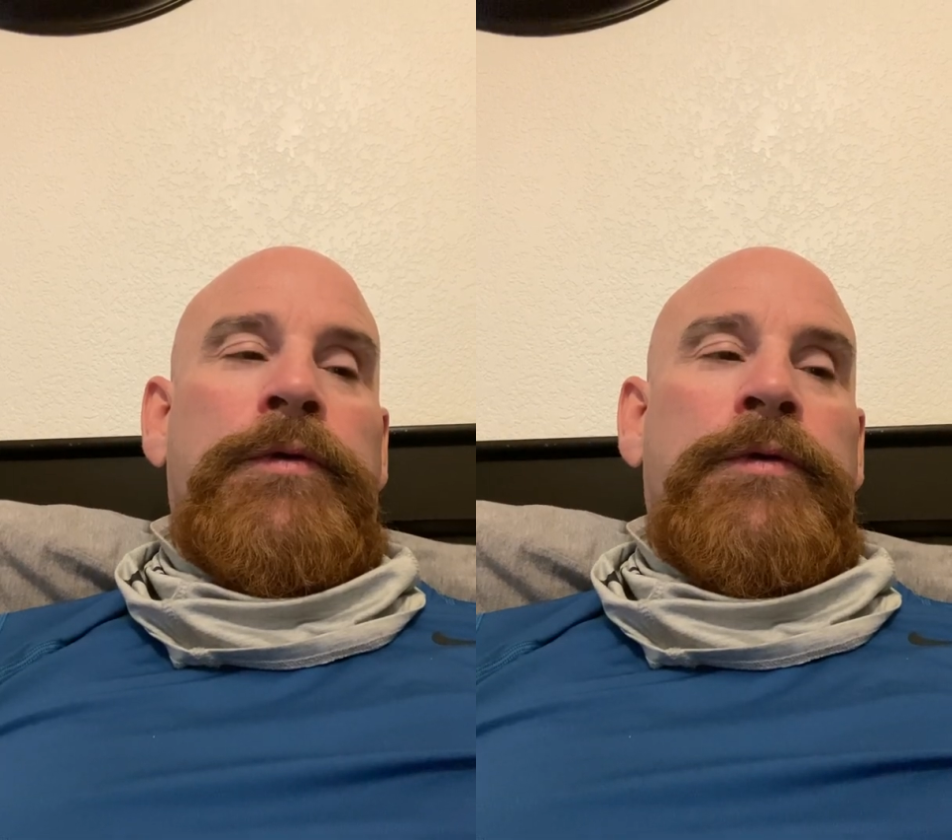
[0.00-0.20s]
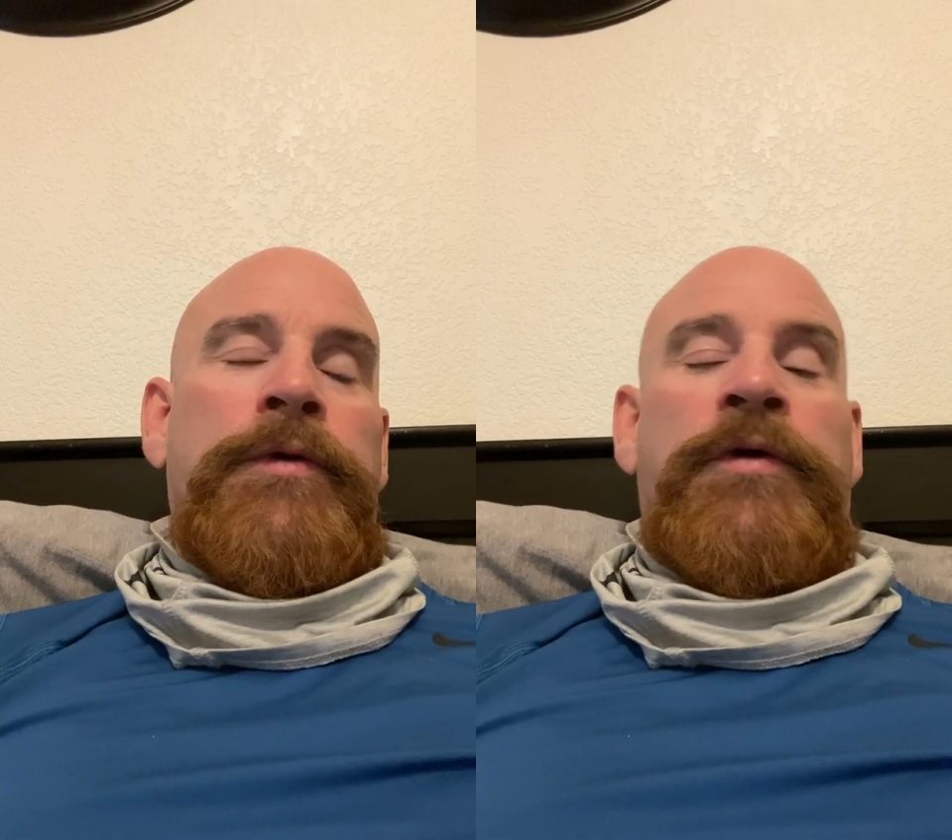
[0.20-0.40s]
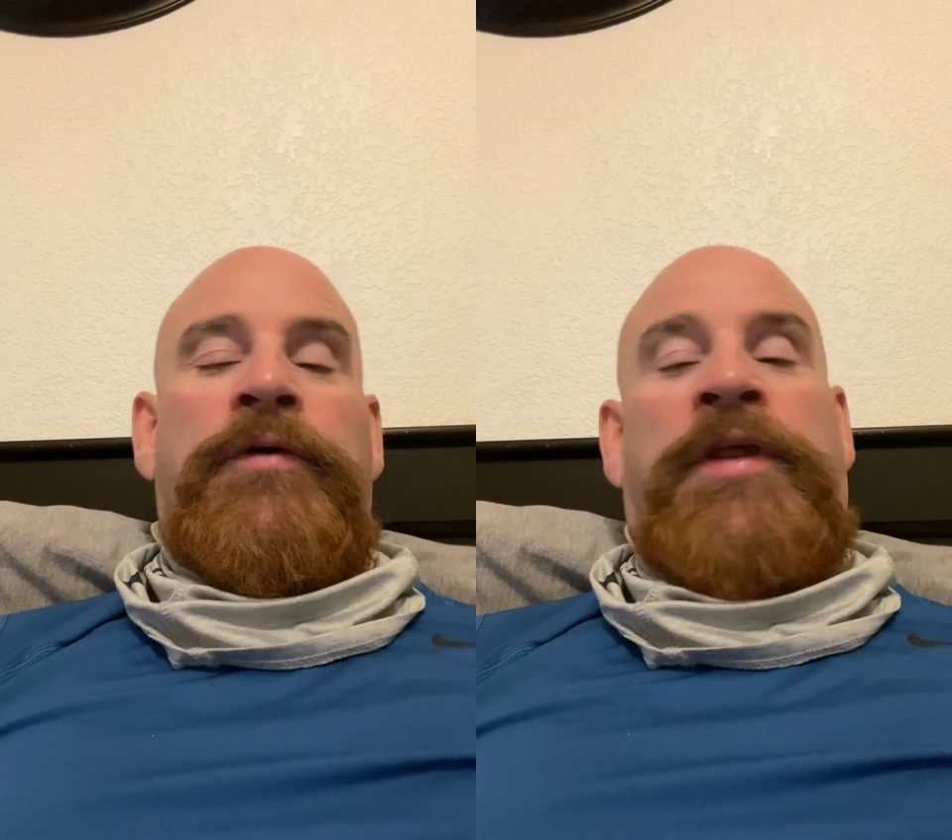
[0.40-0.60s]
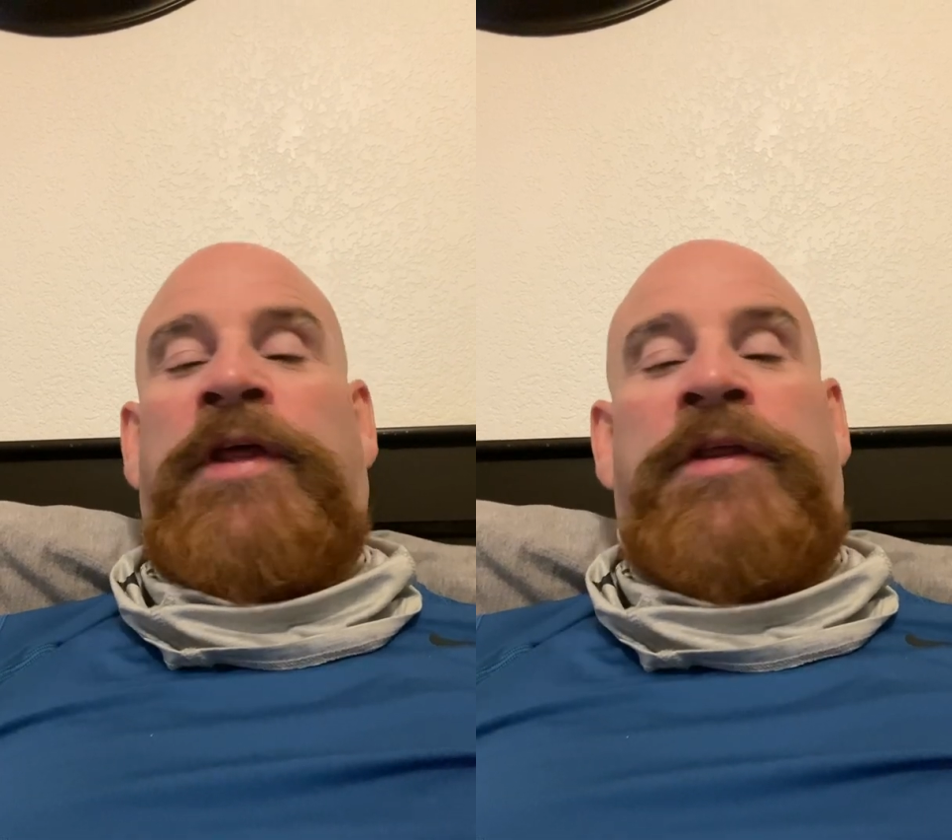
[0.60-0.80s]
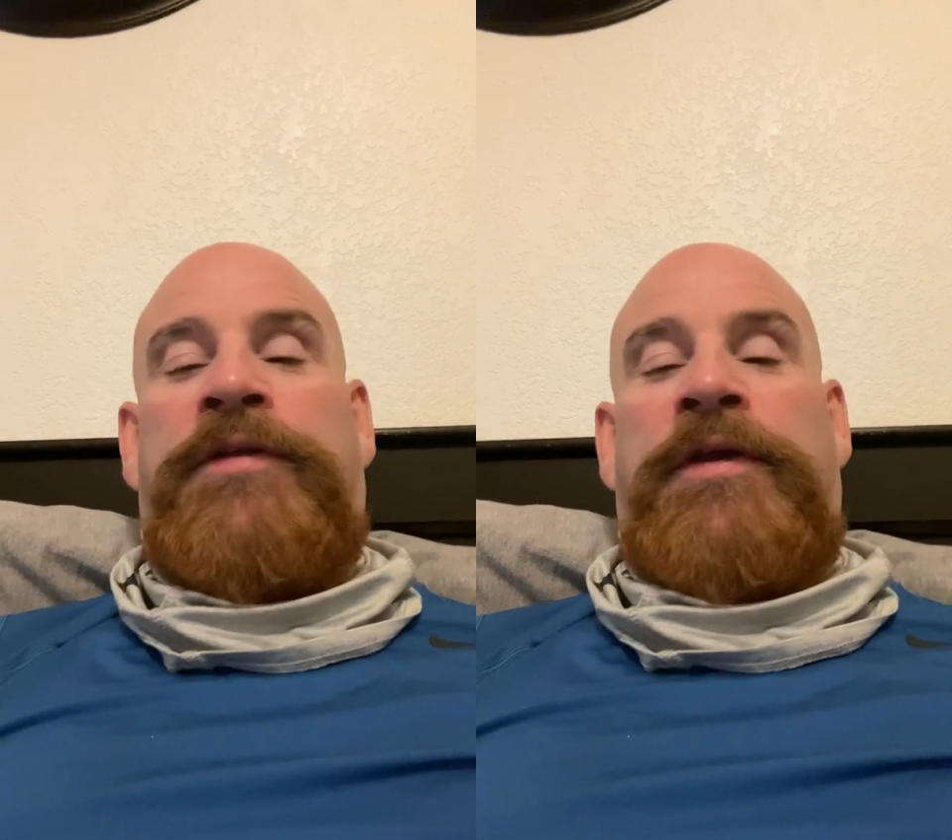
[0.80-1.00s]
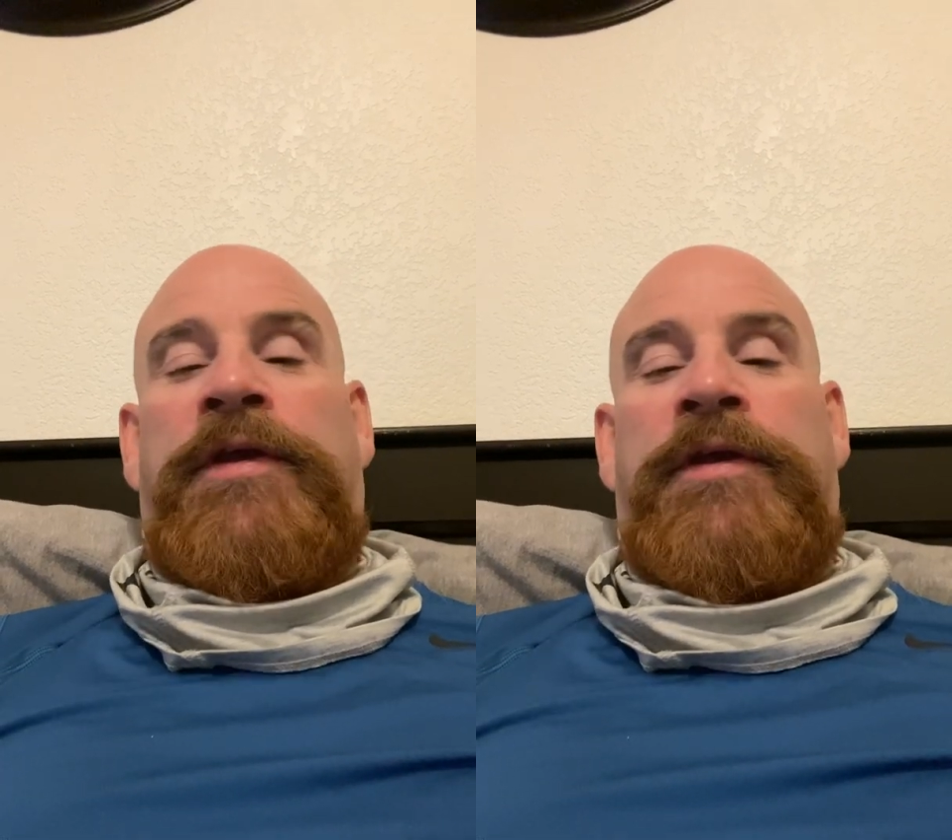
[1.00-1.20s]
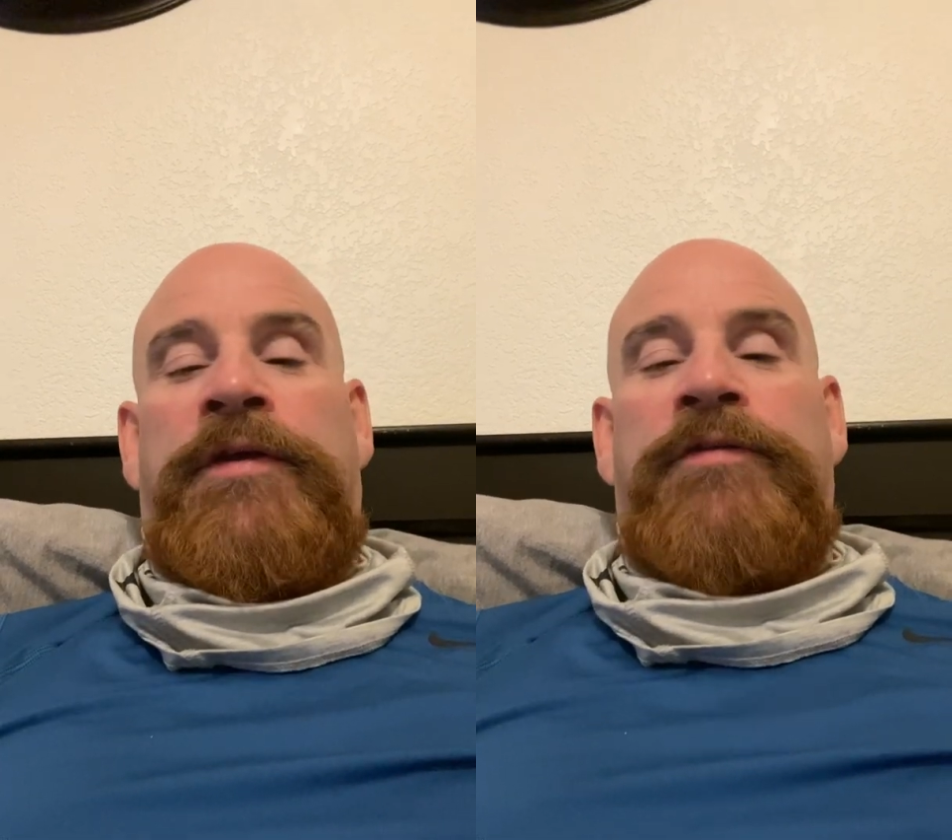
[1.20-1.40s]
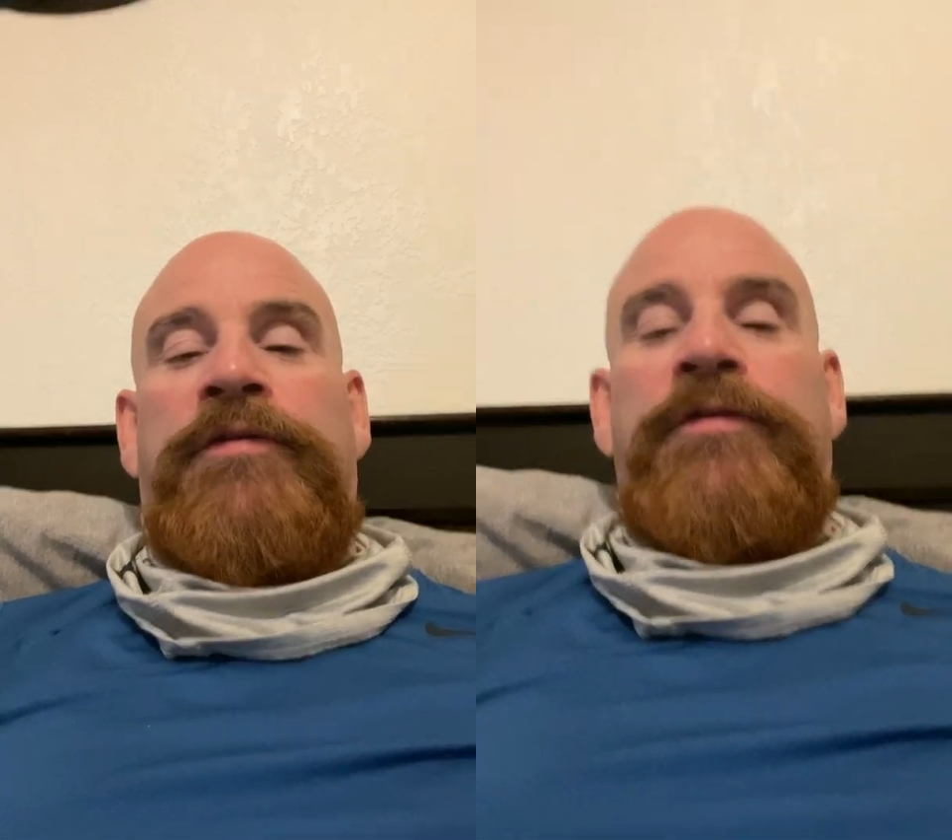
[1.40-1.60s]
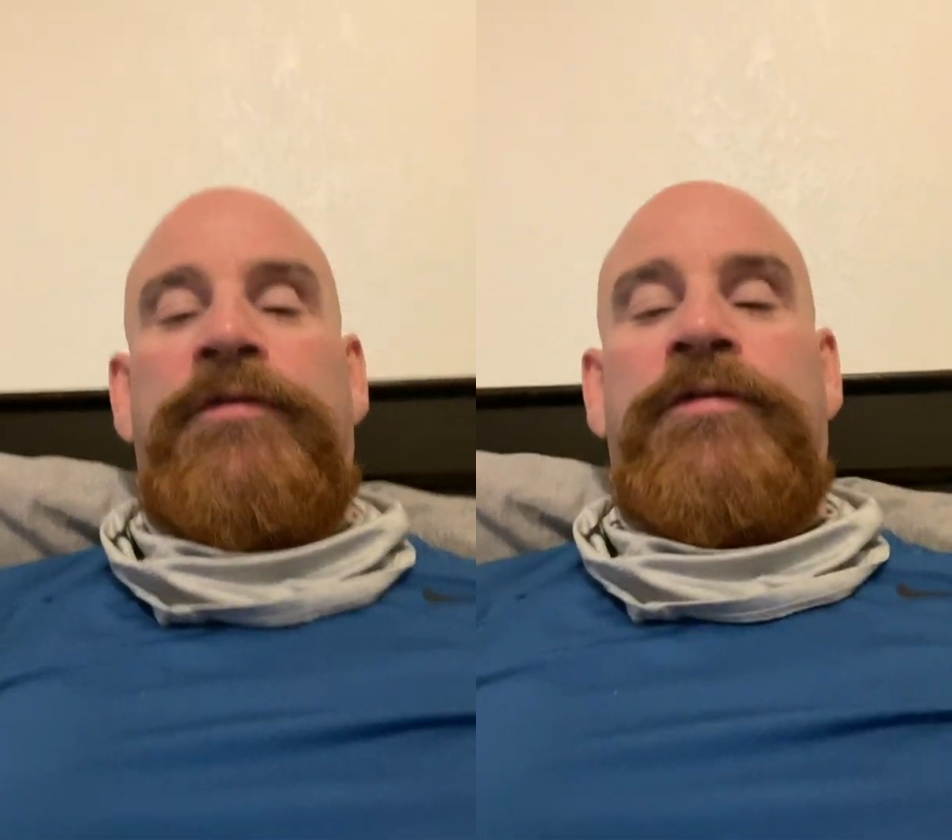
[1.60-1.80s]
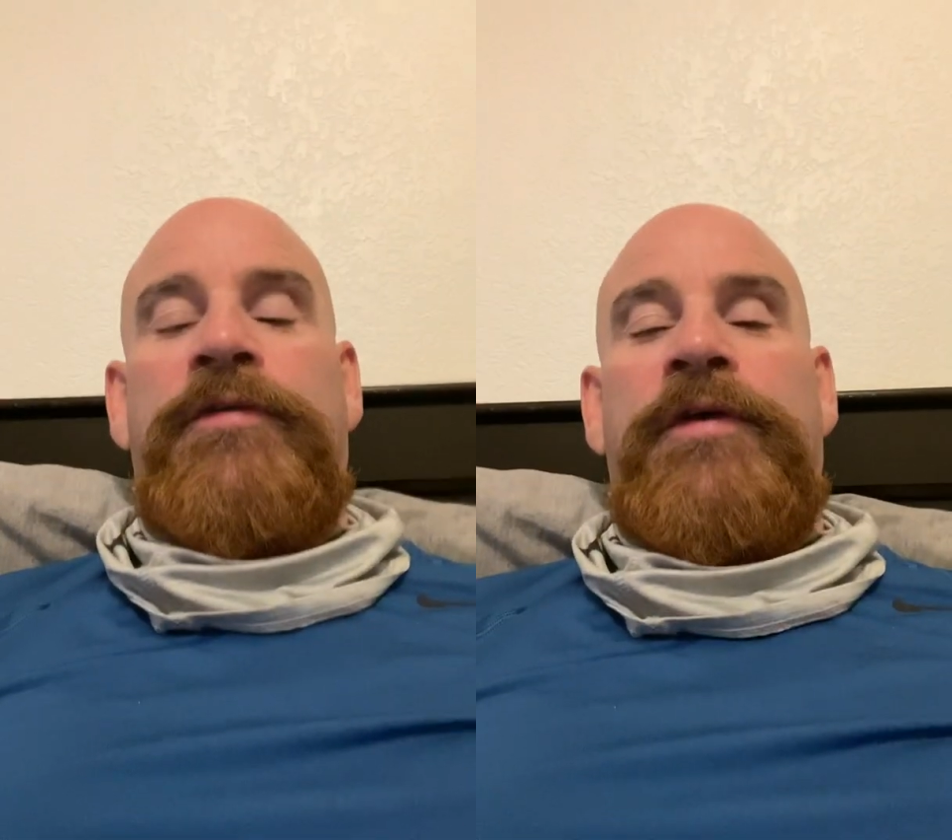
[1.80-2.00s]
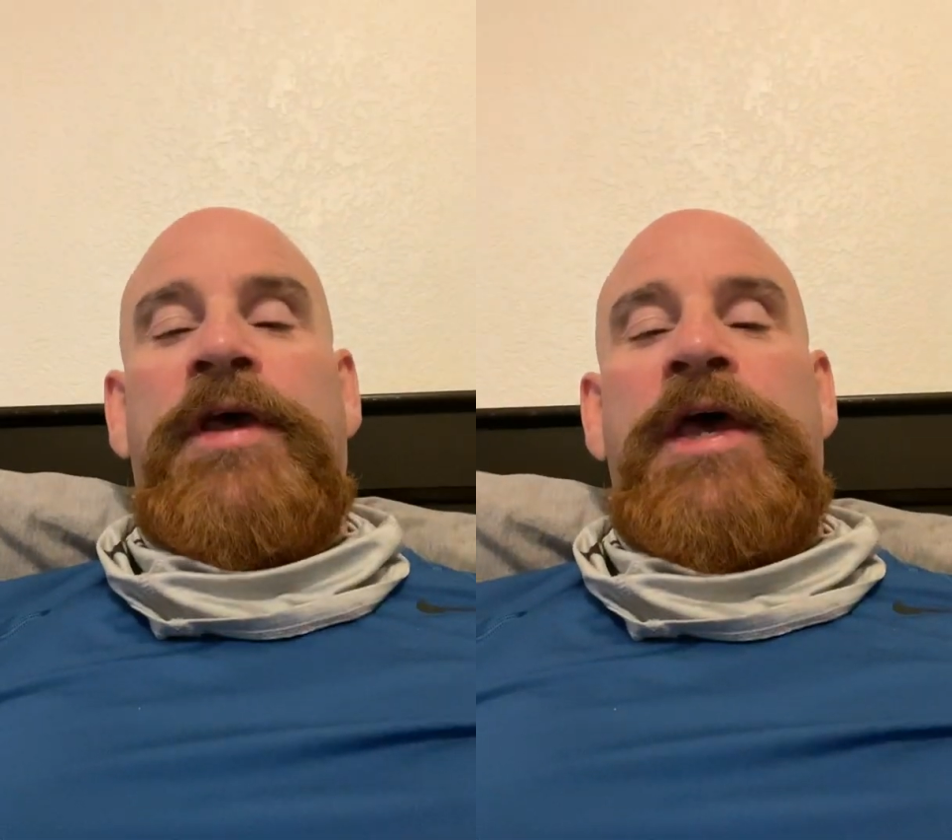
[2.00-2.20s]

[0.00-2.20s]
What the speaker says: the other thing is